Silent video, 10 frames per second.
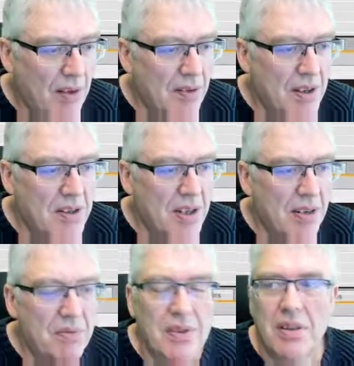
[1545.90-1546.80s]
That's
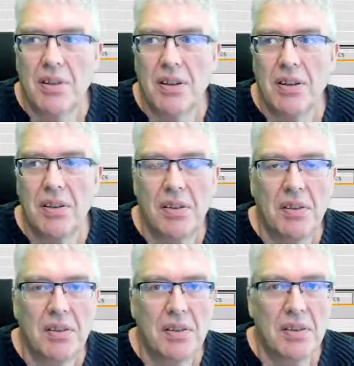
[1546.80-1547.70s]
left
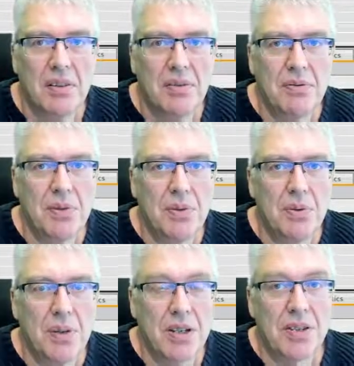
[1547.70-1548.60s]
for you
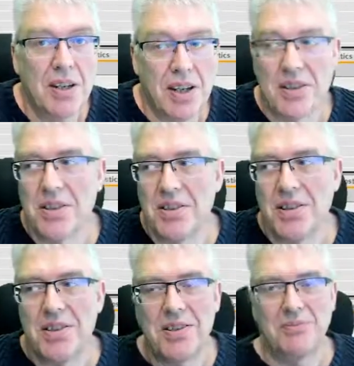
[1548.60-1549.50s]
as an
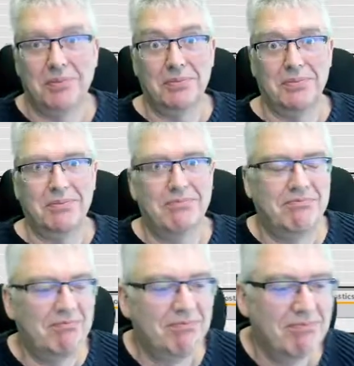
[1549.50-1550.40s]
exercise.
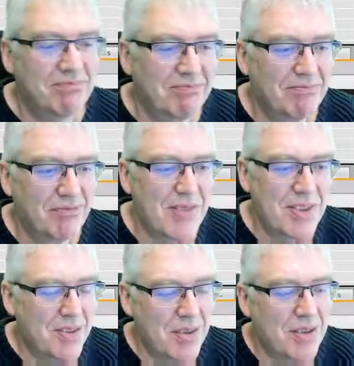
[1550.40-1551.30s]
It's
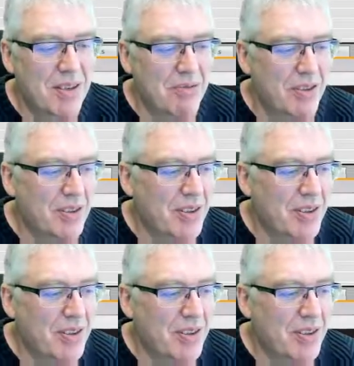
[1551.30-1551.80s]
not difficult.